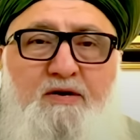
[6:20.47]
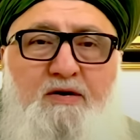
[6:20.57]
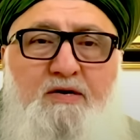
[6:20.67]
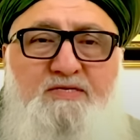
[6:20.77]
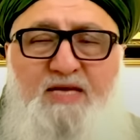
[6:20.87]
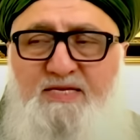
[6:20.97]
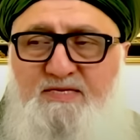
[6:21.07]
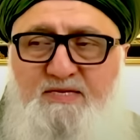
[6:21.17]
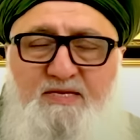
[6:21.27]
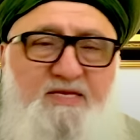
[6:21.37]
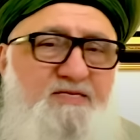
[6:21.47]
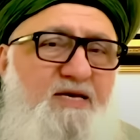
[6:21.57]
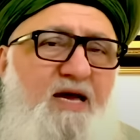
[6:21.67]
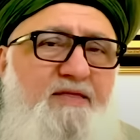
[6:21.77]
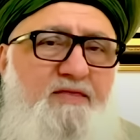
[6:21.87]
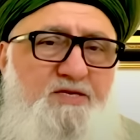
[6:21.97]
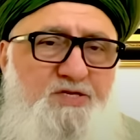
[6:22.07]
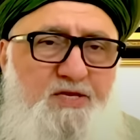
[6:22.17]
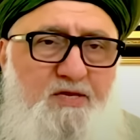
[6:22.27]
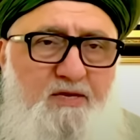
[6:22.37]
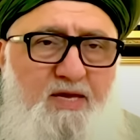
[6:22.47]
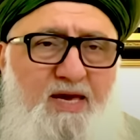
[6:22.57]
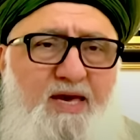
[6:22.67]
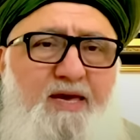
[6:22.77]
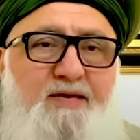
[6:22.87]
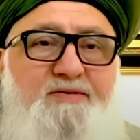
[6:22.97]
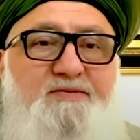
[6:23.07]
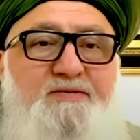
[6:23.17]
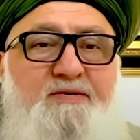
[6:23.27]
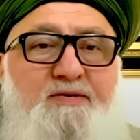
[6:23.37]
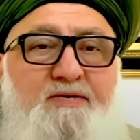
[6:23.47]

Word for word: because that's the design that shaitan has.